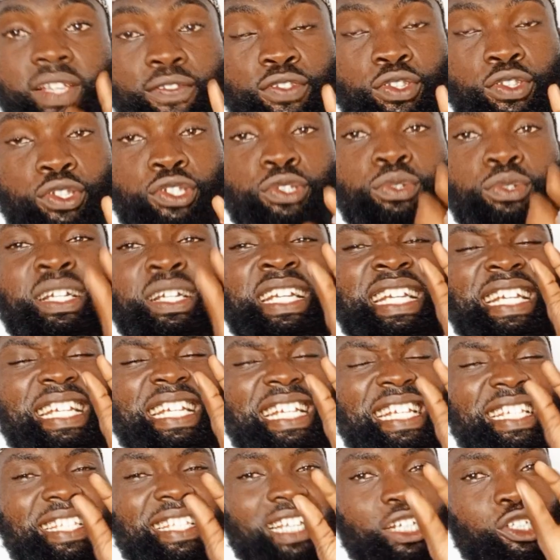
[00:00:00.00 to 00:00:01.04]
to give to you
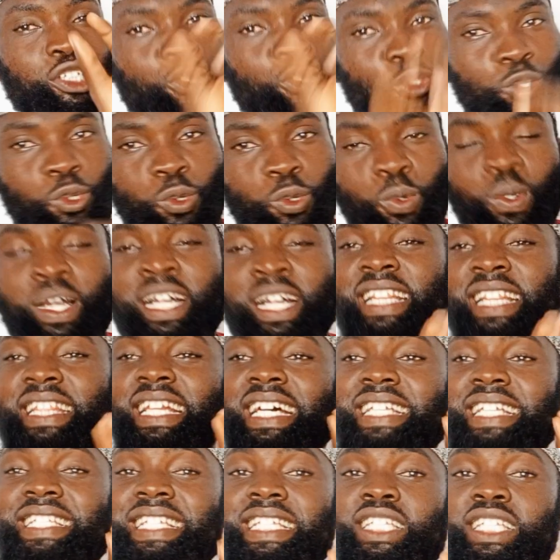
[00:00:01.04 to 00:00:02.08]
is that you should know
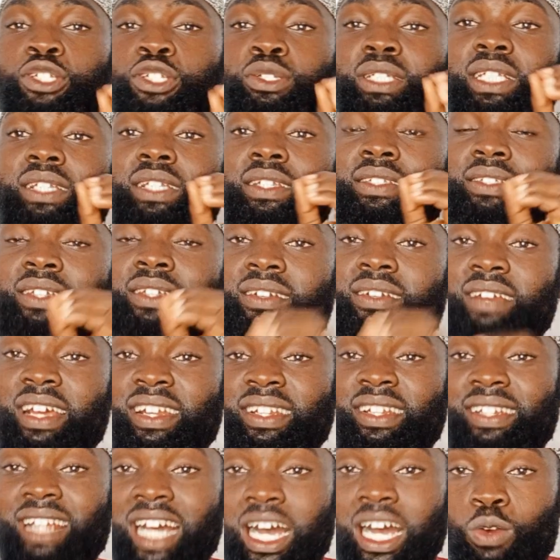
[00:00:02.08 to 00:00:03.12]
that these
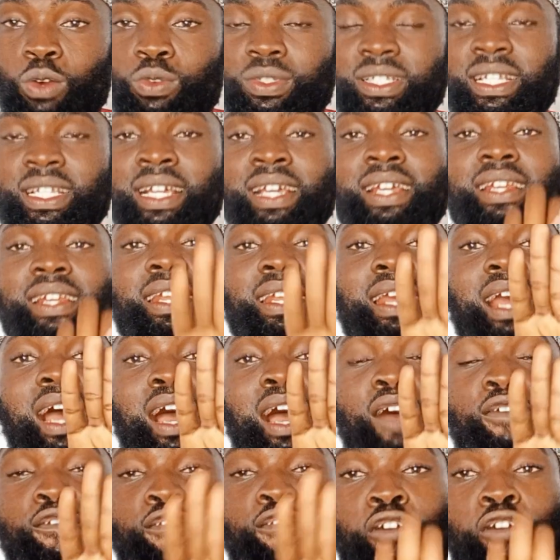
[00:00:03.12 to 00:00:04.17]
utilitarian nouns, they
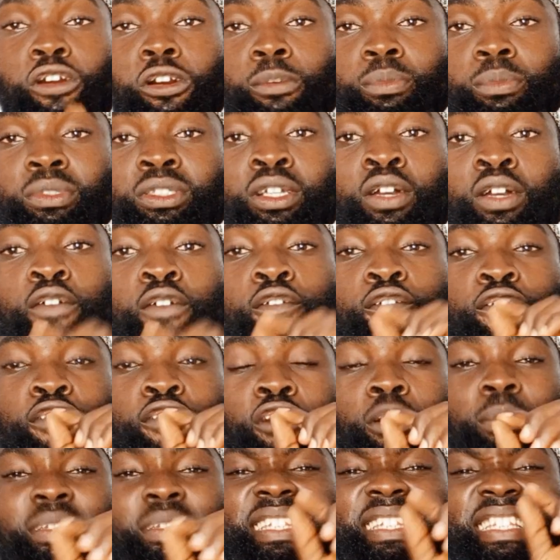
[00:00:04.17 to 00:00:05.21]
are formed
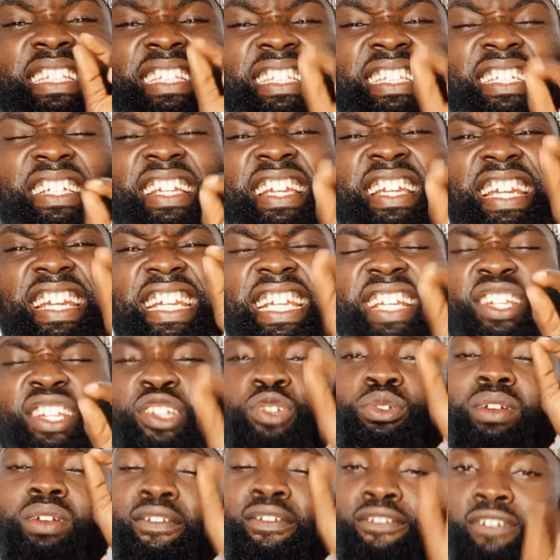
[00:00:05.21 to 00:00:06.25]
from
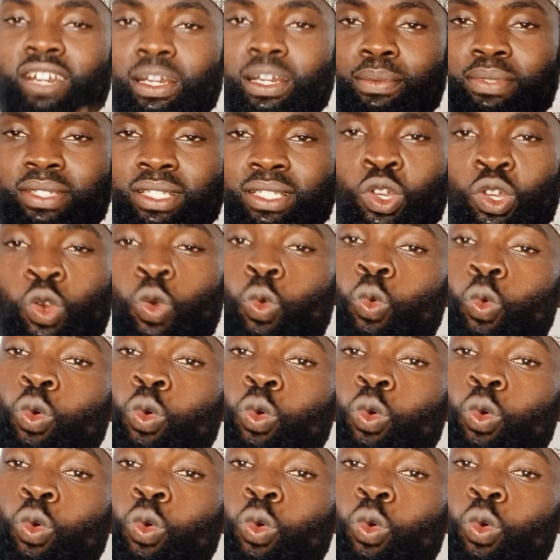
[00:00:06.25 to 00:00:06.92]
triliteral verbs.